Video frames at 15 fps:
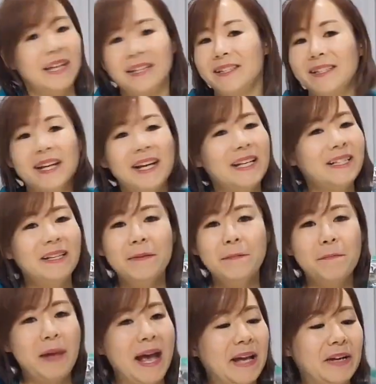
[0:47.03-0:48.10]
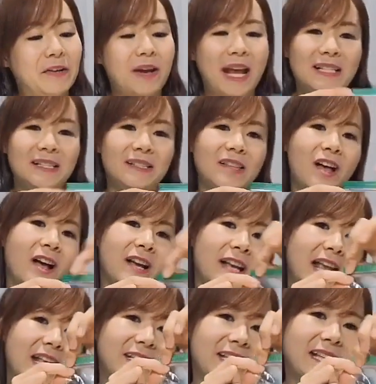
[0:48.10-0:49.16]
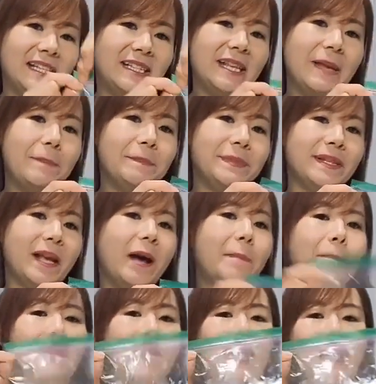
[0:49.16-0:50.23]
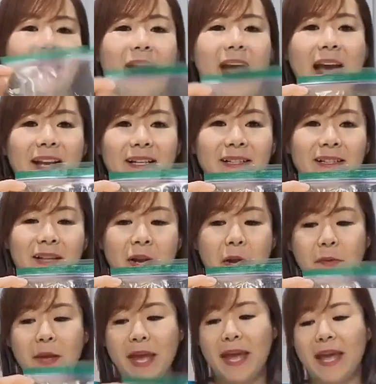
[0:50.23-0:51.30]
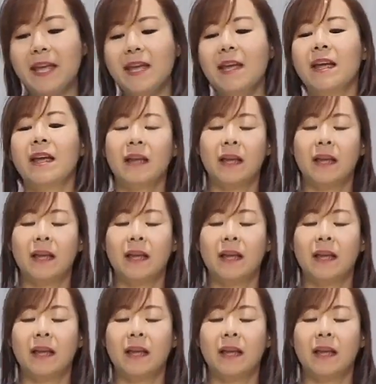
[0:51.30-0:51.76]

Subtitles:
It doesn't matter as long as it zips up like that, okay?